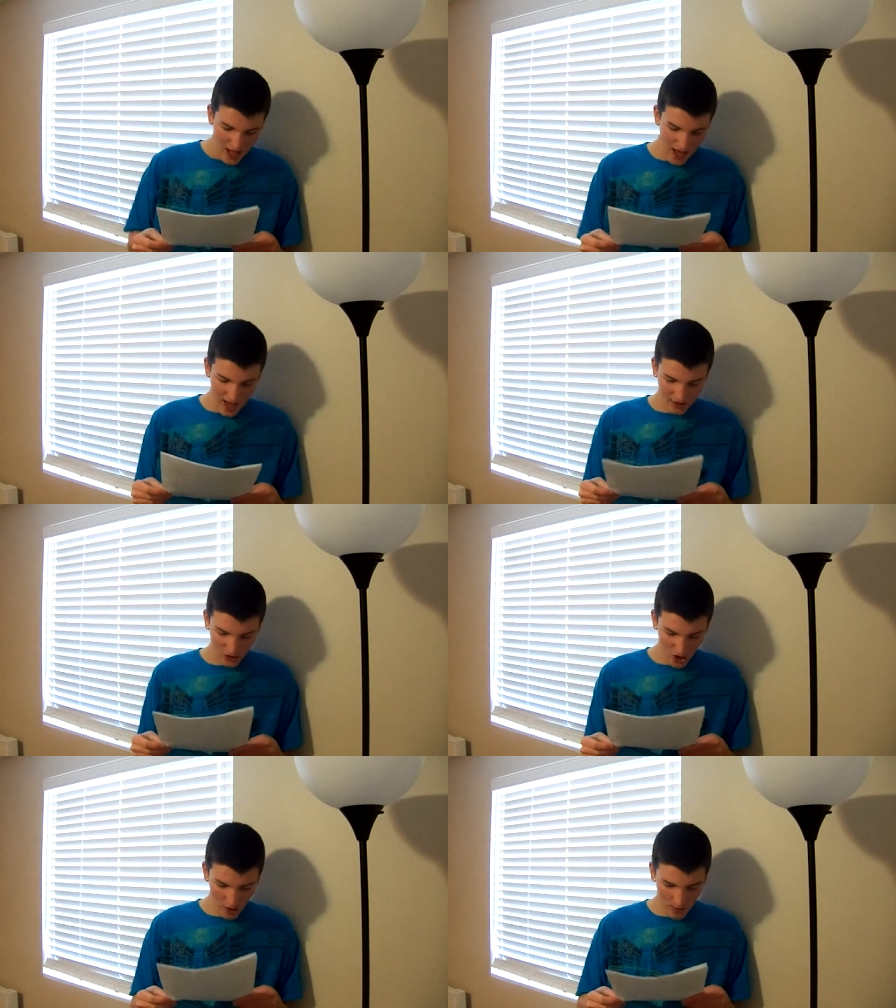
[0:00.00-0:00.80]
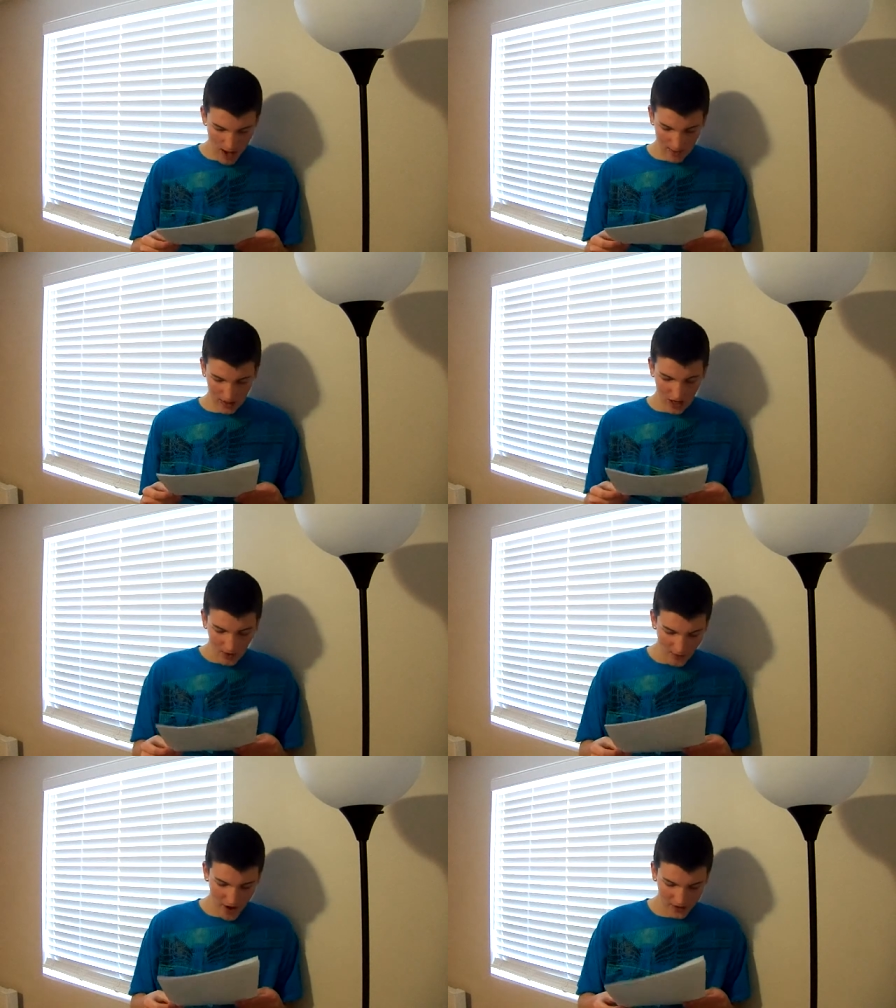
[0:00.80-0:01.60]
Hey yo baby,
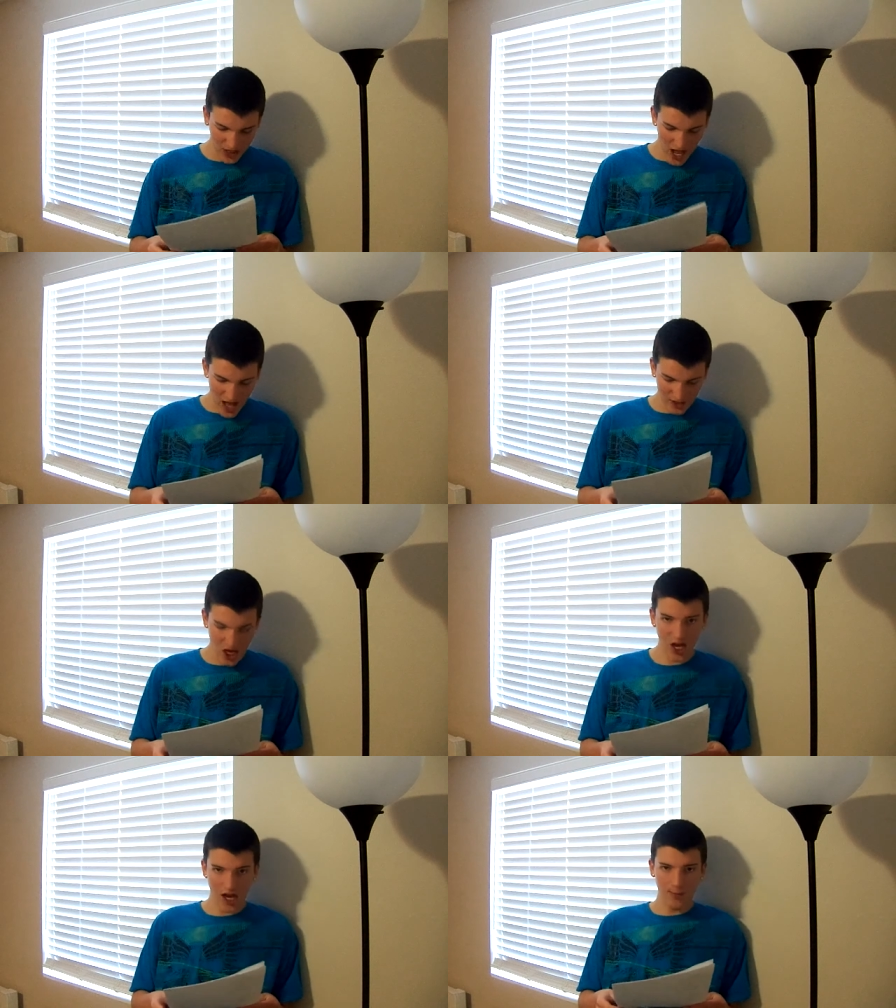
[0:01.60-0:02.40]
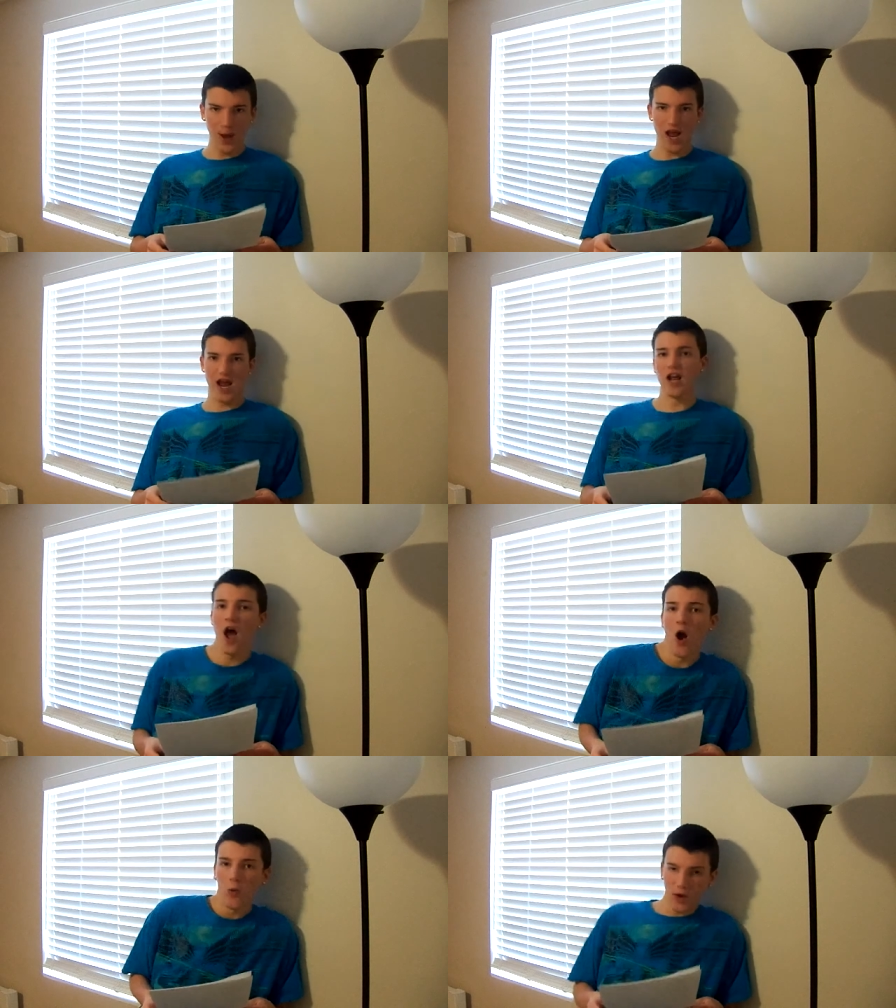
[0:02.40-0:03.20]
fuck you and your EP.
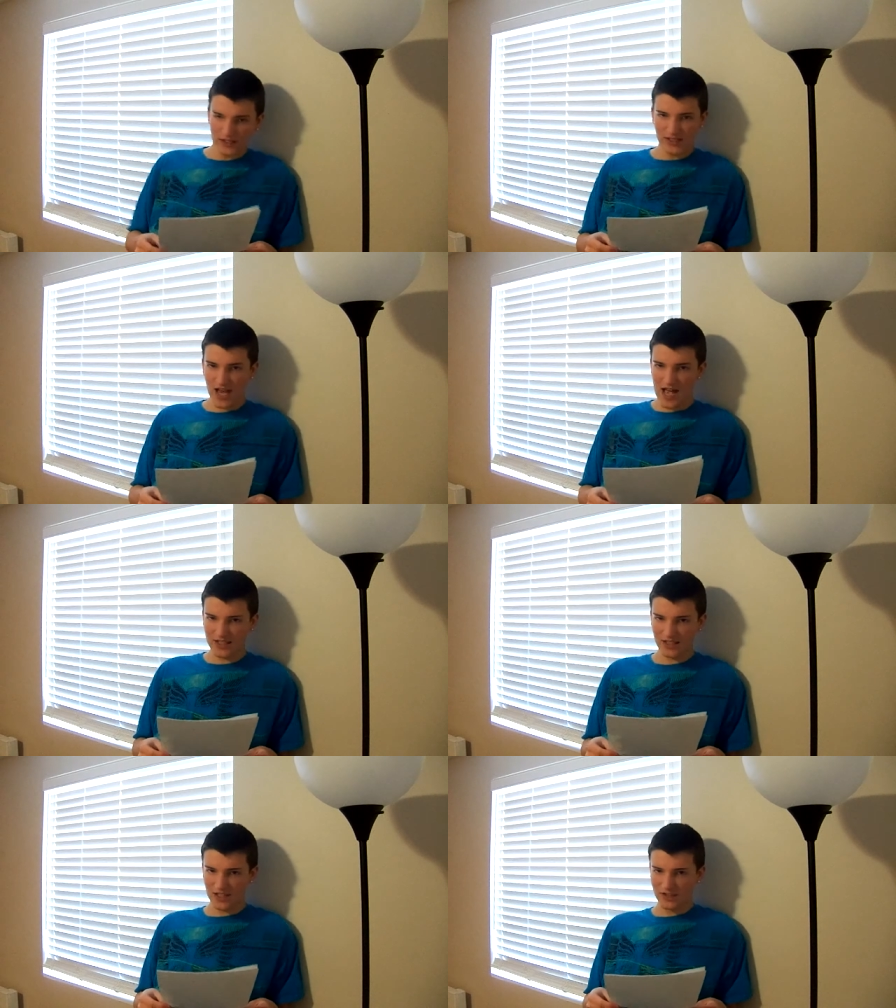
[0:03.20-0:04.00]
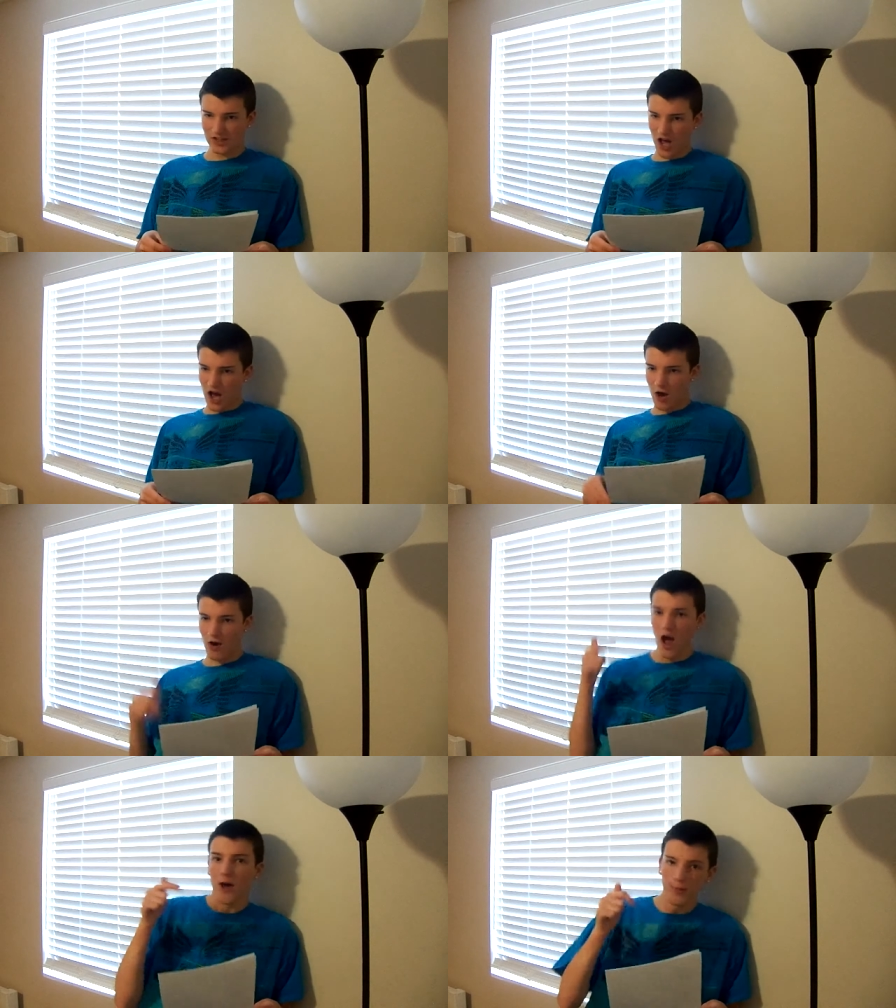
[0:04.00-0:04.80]
What's gas in this
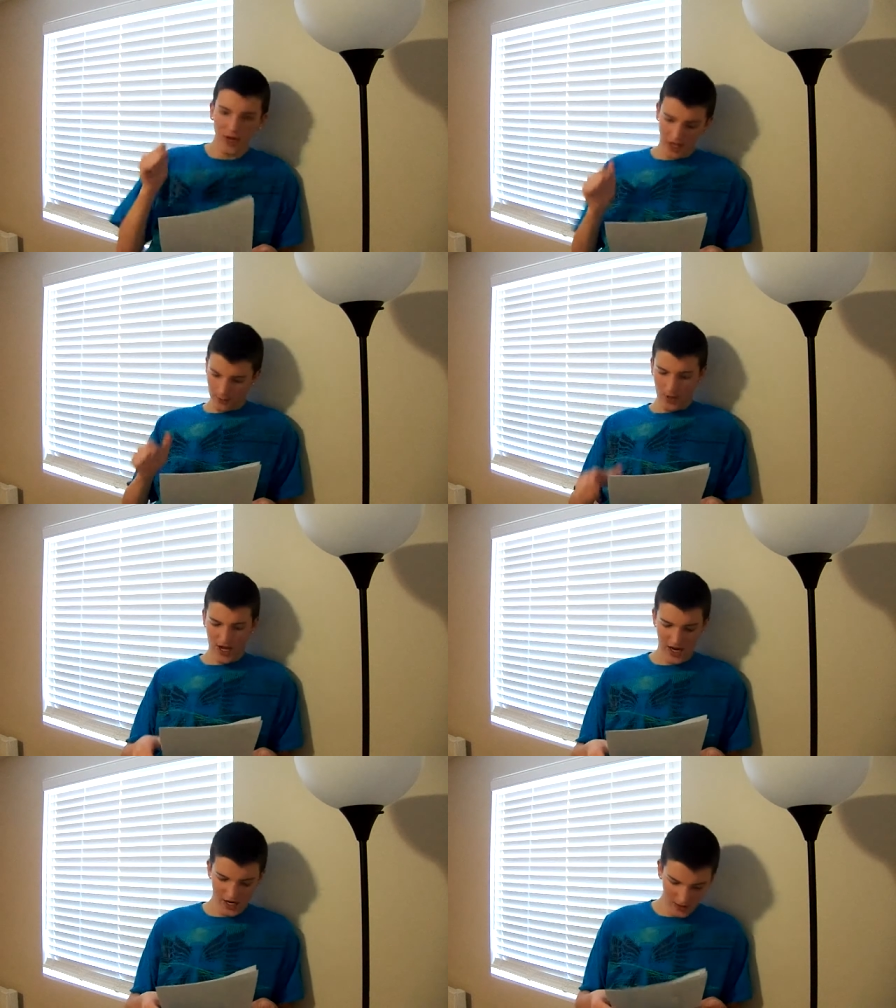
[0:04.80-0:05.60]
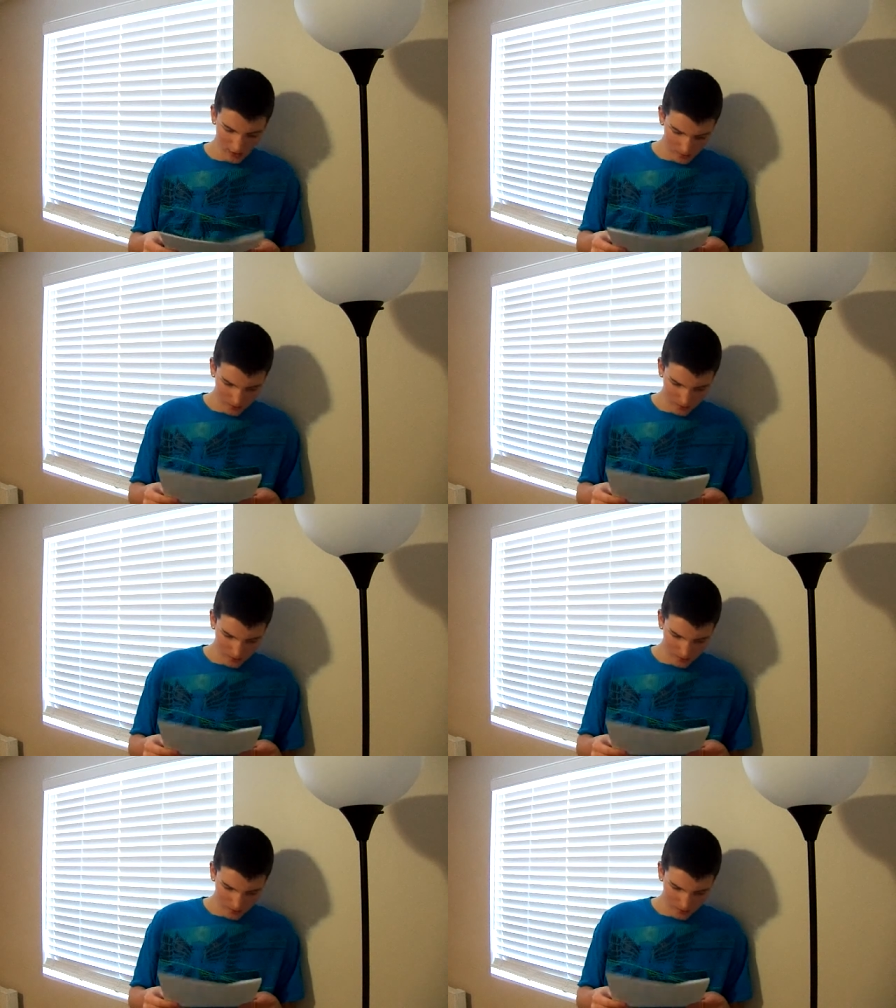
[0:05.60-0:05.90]
hoe, BP?